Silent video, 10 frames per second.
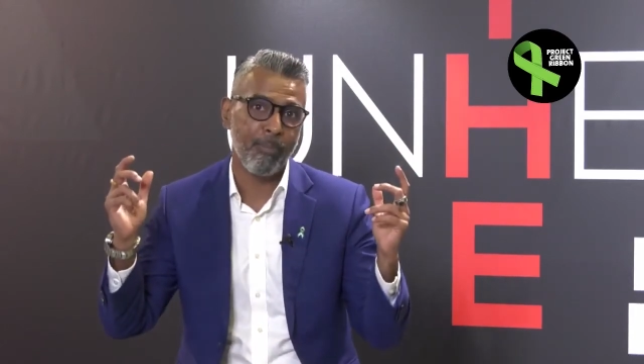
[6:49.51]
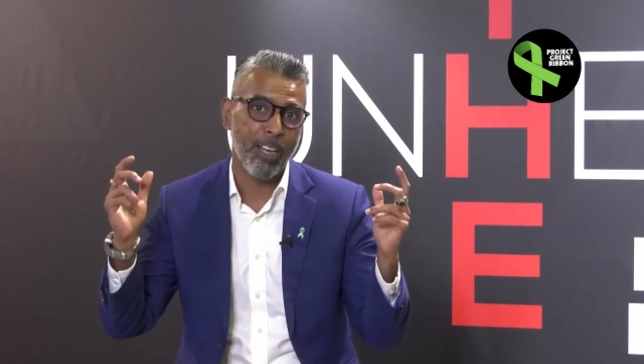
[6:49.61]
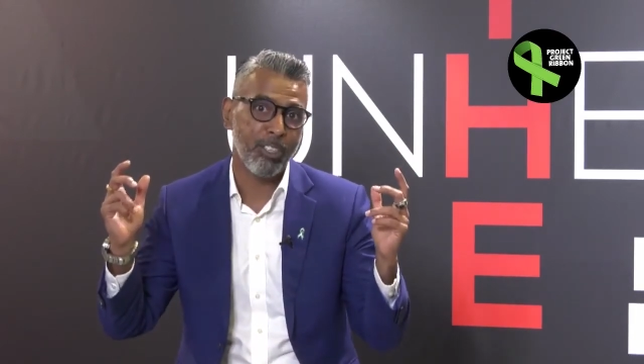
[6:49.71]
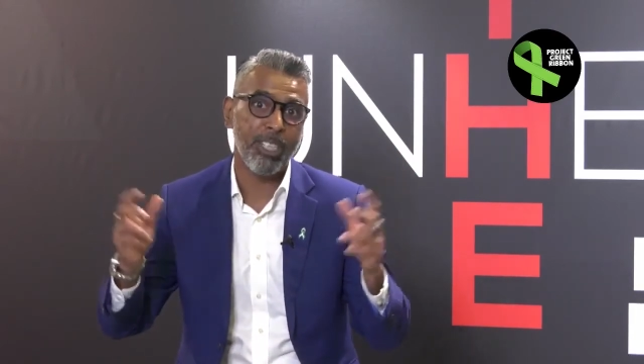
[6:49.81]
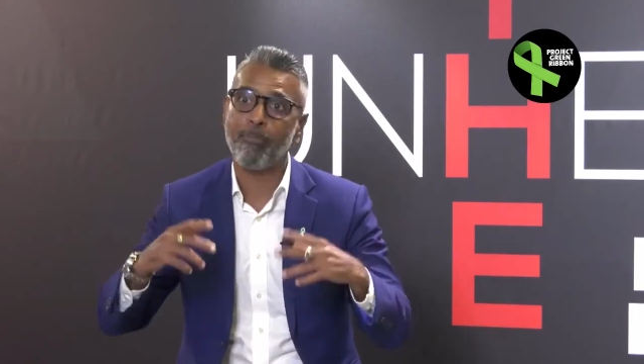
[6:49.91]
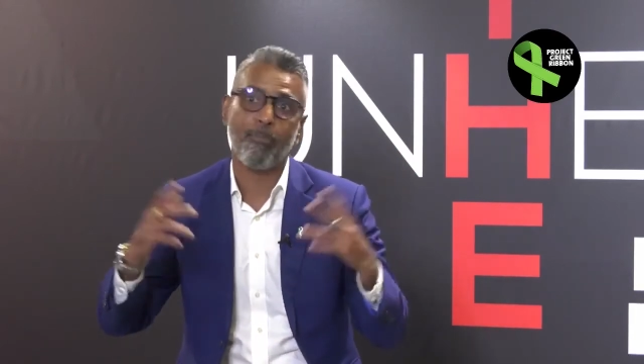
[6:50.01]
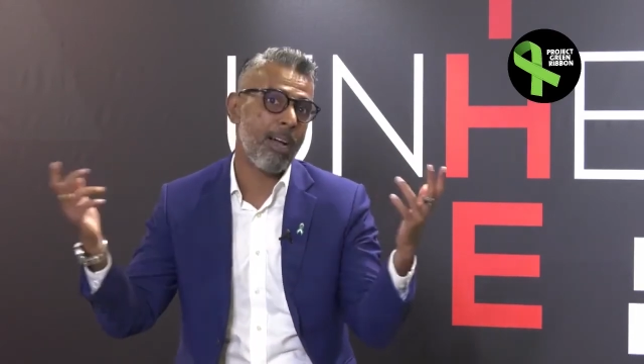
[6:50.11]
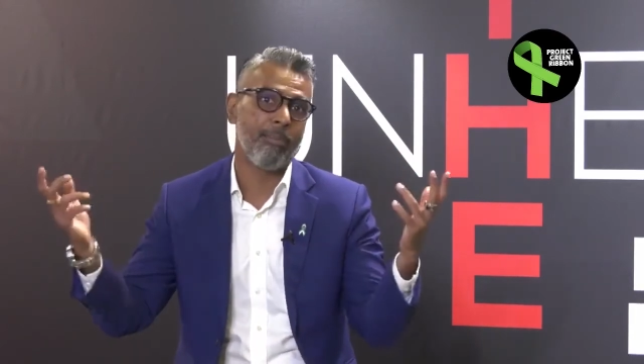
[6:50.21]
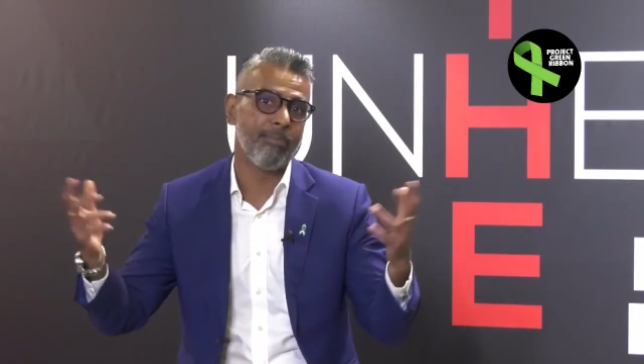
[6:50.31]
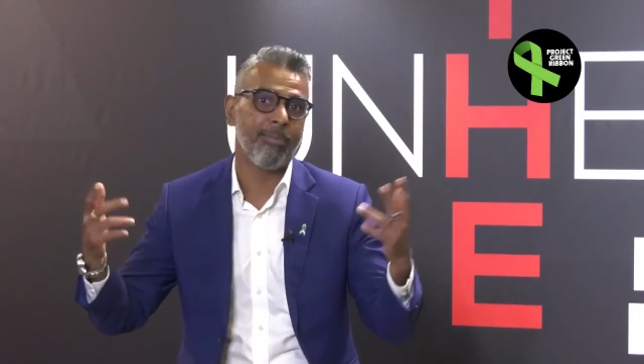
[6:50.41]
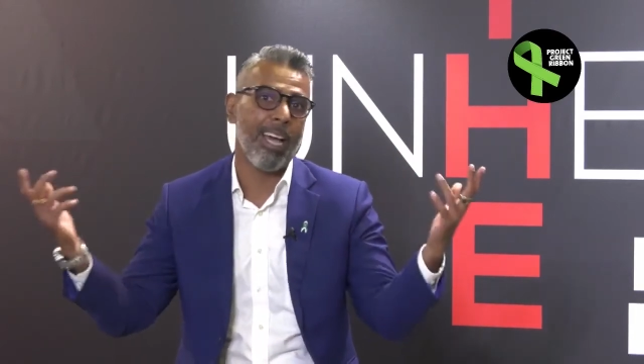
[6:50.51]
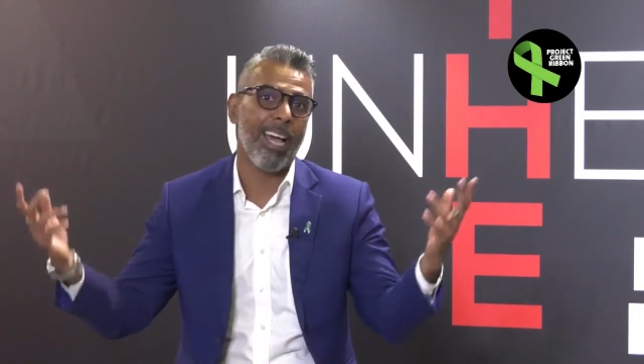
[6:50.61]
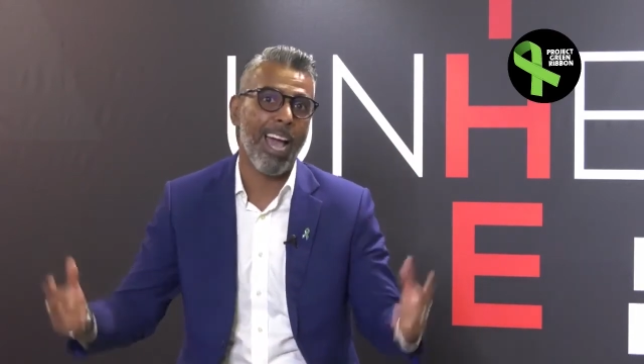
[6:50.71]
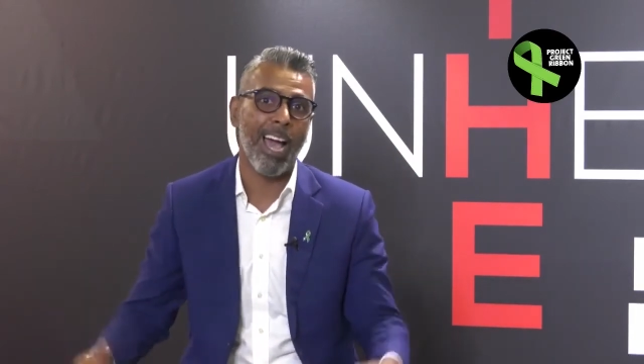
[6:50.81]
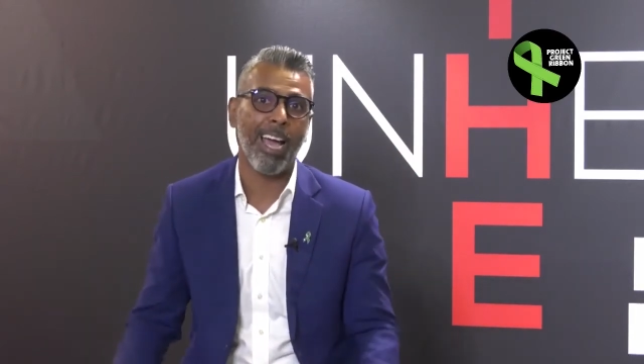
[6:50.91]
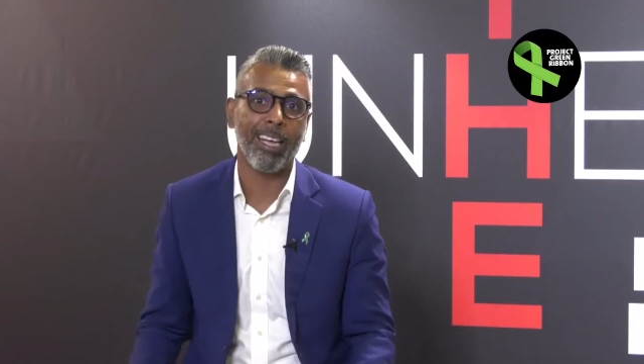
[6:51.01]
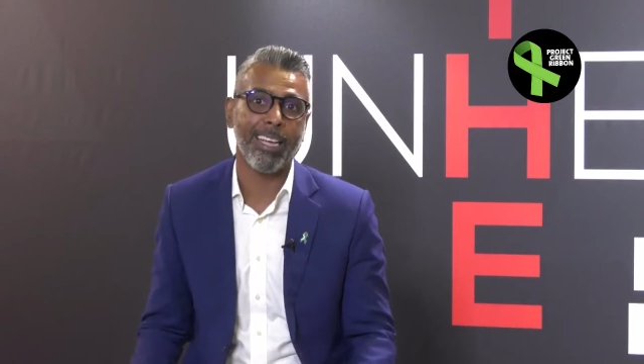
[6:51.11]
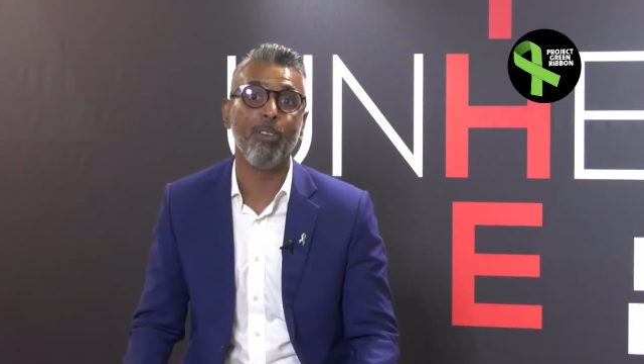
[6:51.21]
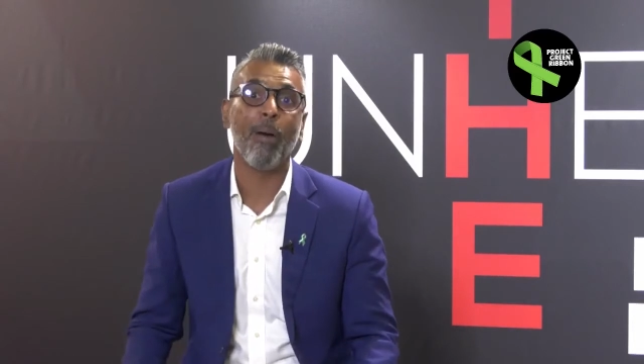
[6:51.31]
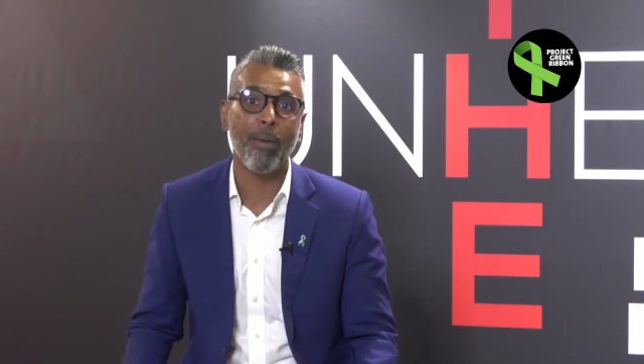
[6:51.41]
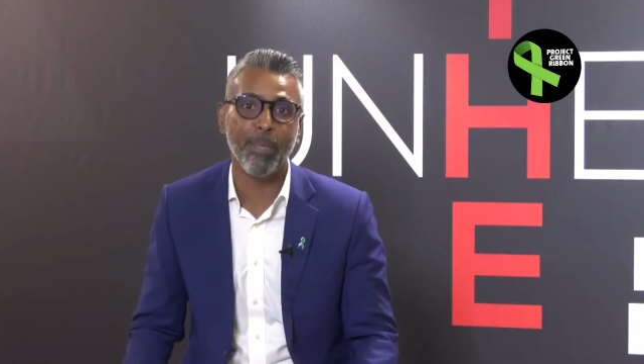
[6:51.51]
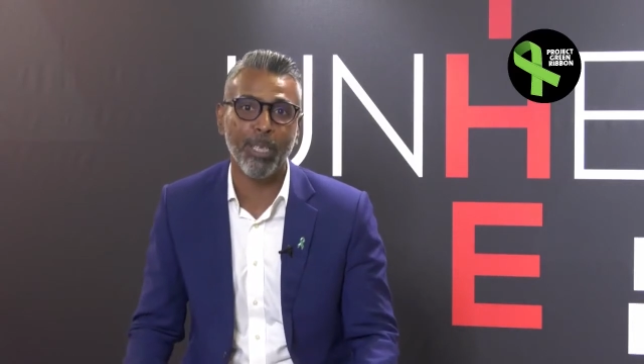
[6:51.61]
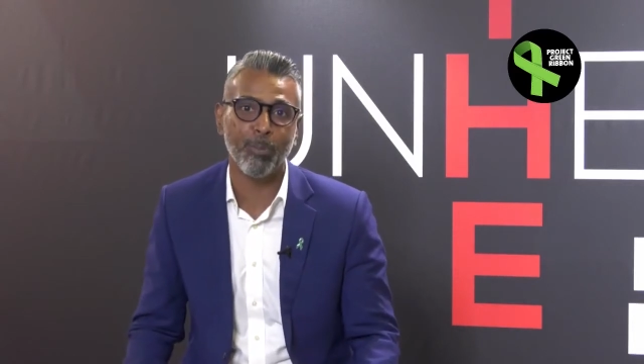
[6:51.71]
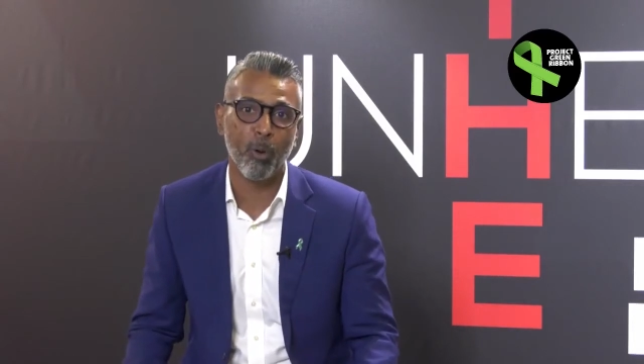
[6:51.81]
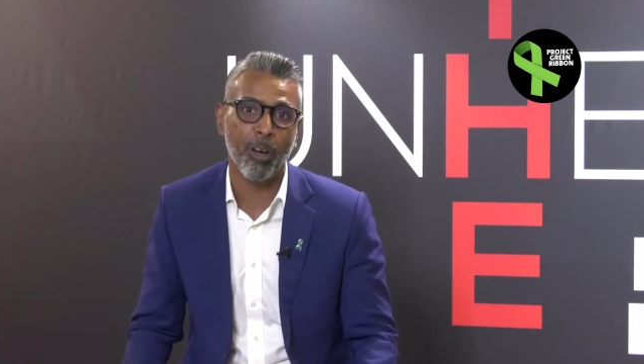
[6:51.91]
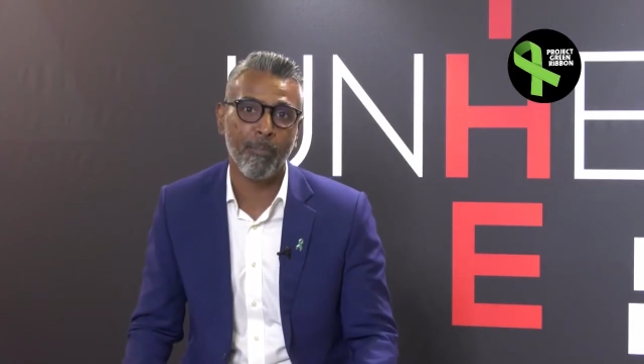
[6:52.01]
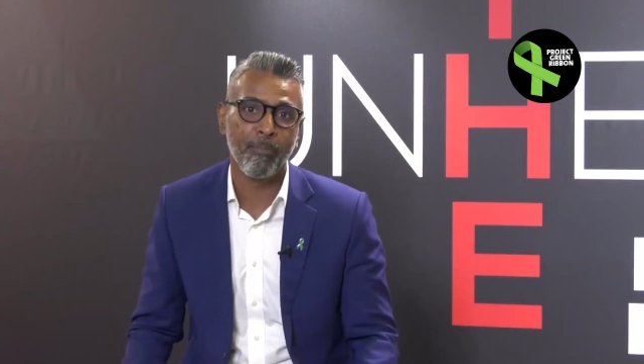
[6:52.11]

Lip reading: and she said, "Pa, can you buy me this book?"